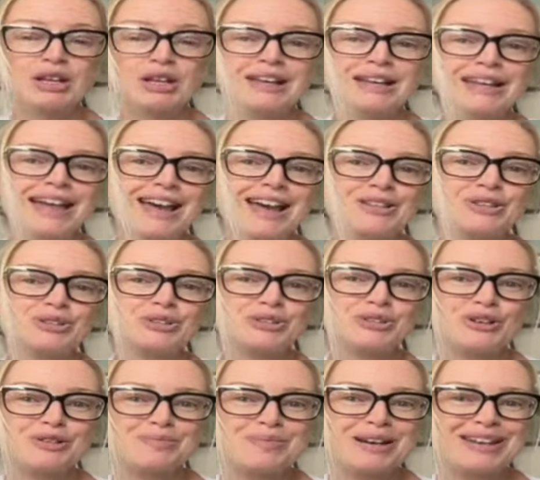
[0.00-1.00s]
And
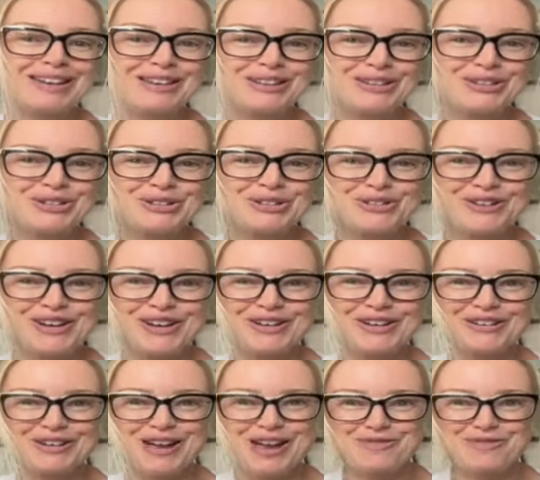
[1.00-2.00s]
so my
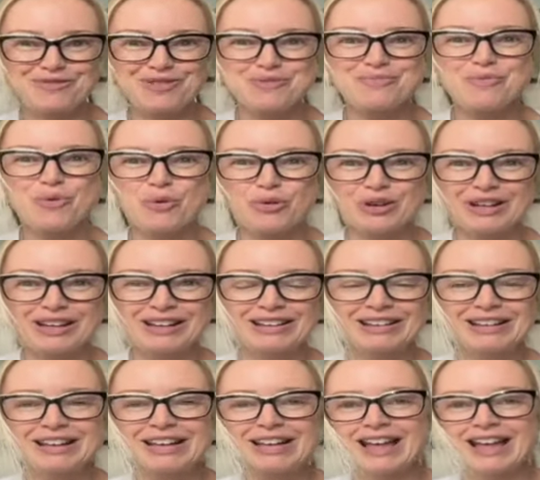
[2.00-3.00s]
illustrator every
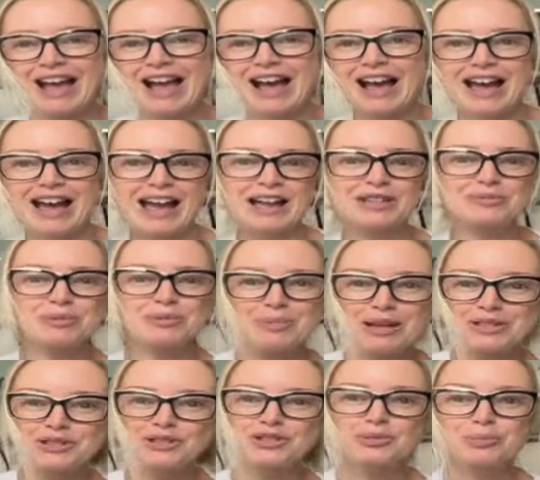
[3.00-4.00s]
morning has been
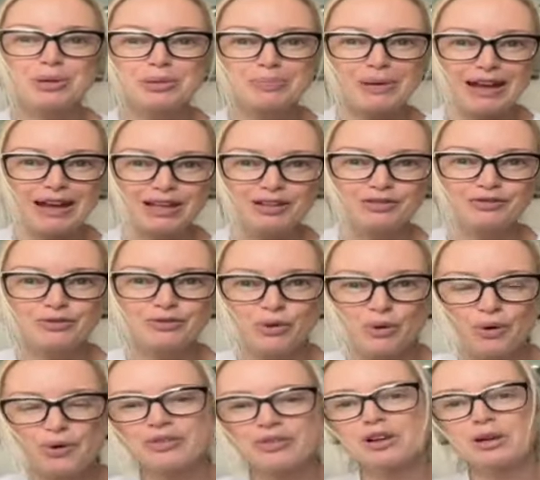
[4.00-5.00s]
messaging me back and
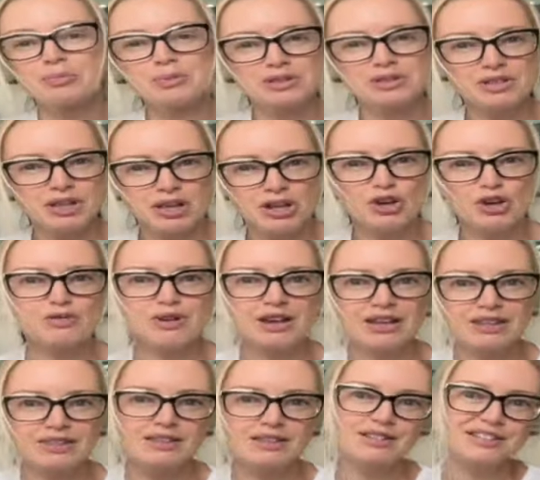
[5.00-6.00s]
forth, and I've been saying, correct
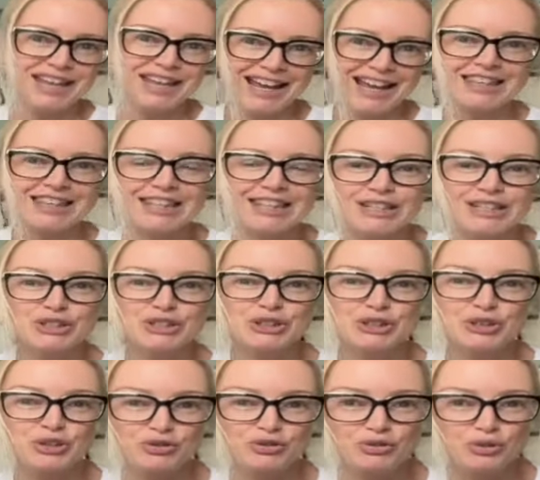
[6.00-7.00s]
this, add this, and
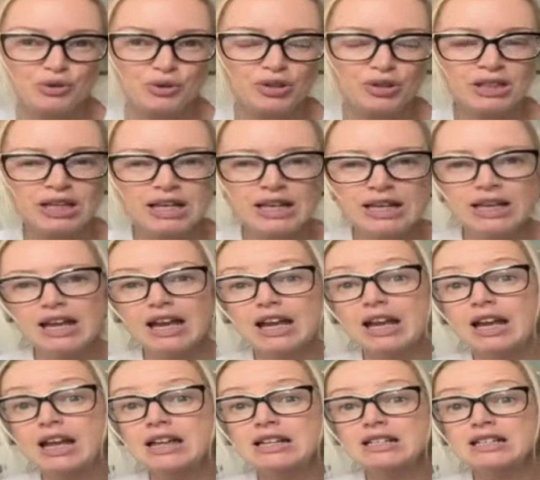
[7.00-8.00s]
so forth.
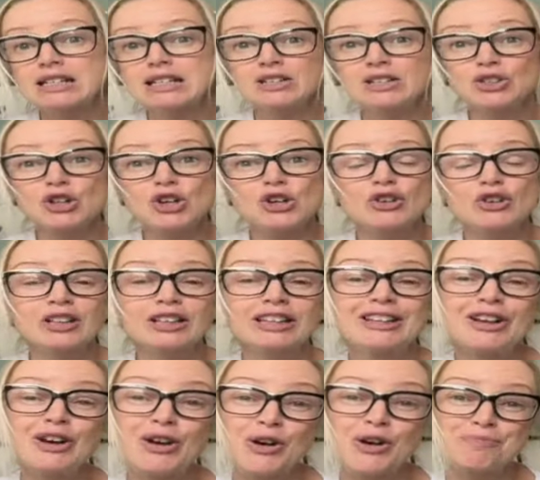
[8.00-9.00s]
And he's
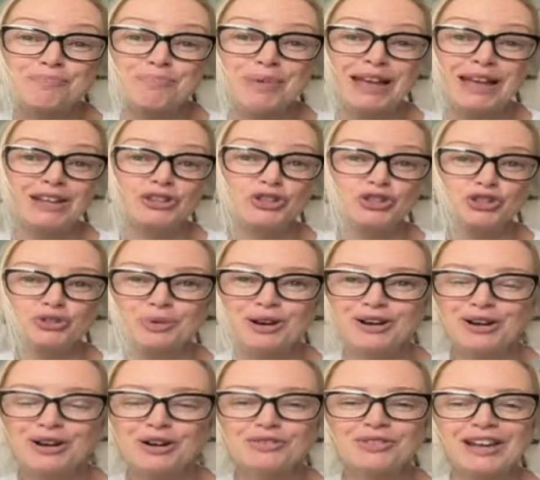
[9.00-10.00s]
currently on page
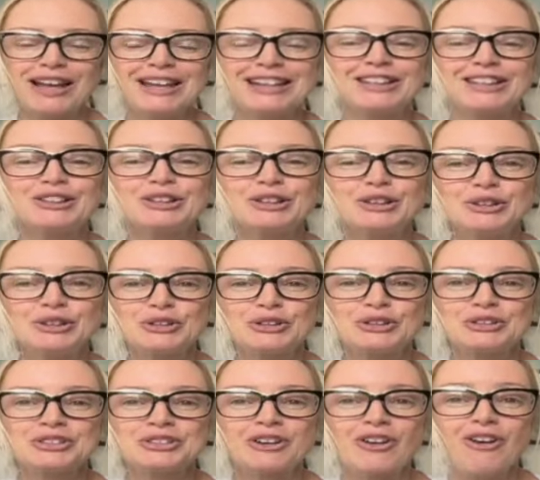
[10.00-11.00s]
12, and it
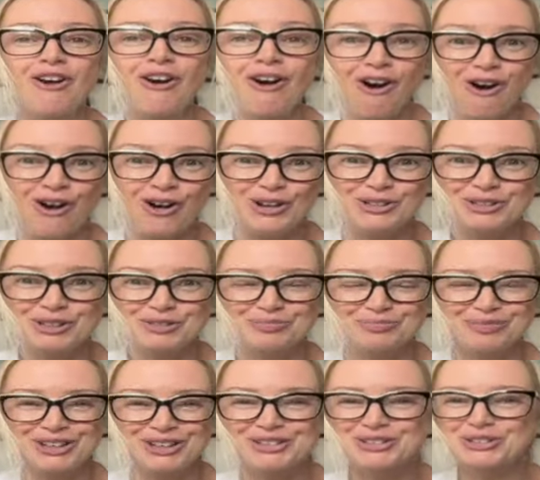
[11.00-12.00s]
looks awesome.
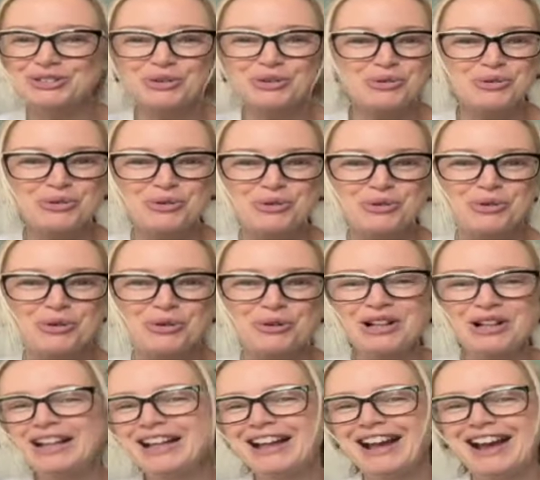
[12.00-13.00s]
It's so cool.
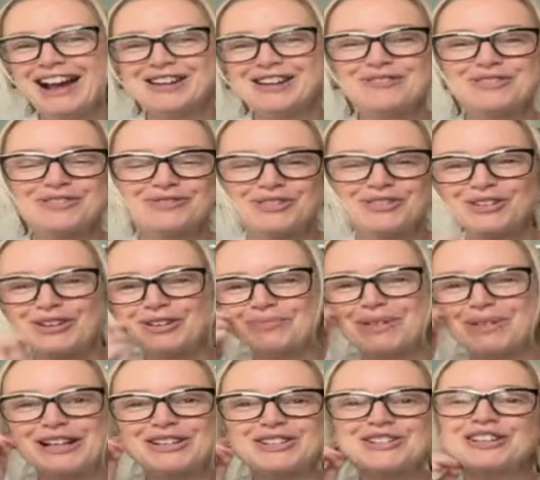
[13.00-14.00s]
I've even
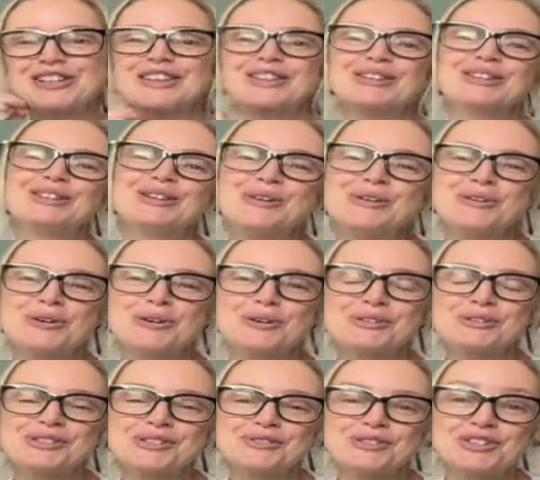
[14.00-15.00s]
managed to get the
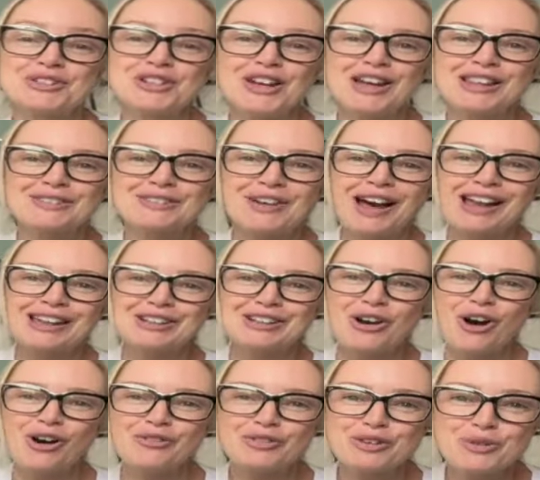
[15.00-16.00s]
logos of Coachella Valley
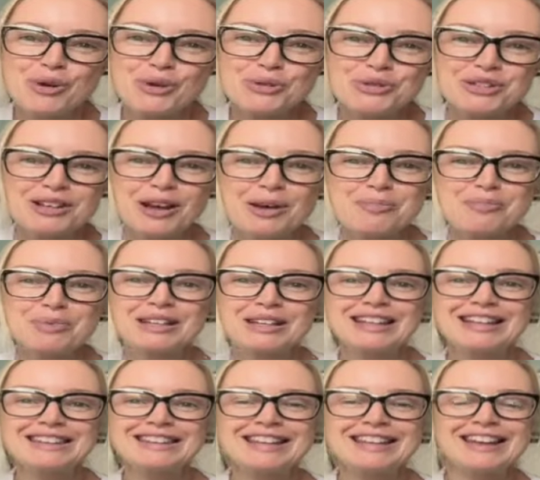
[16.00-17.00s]
Coffee Roasting Company
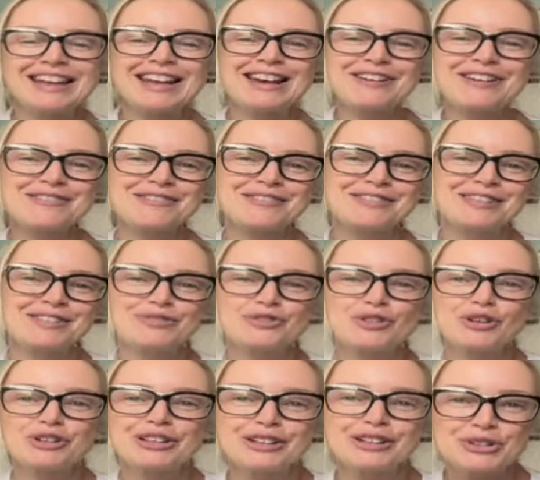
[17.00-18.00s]
in there, and I've
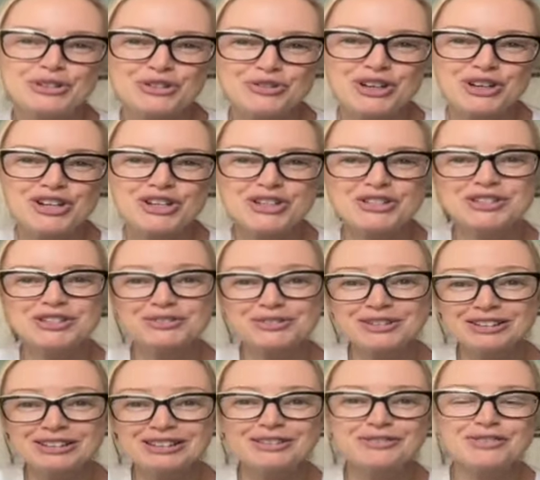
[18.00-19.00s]
drawn illustrations of
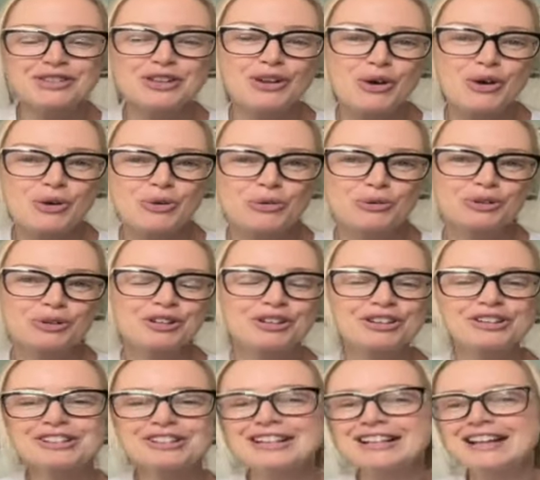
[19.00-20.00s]
Cliff, the
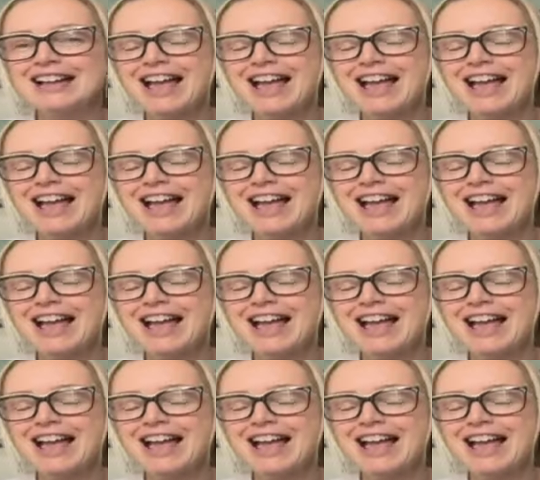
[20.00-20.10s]
owner.